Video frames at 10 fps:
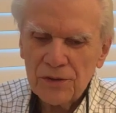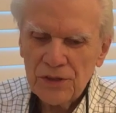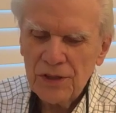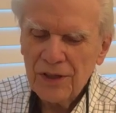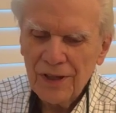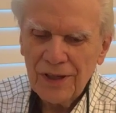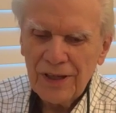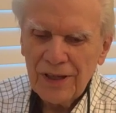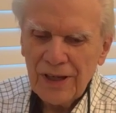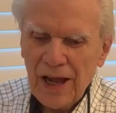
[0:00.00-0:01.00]
She
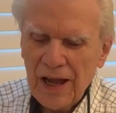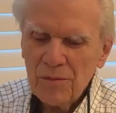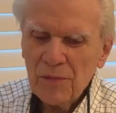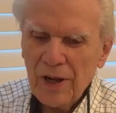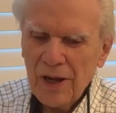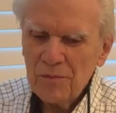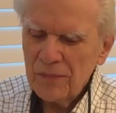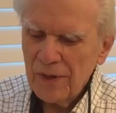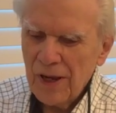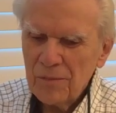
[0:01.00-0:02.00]
I'm I'm
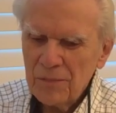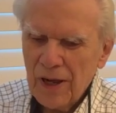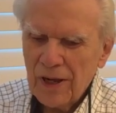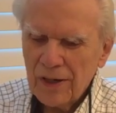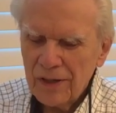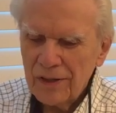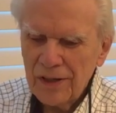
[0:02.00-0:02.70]
I'm not an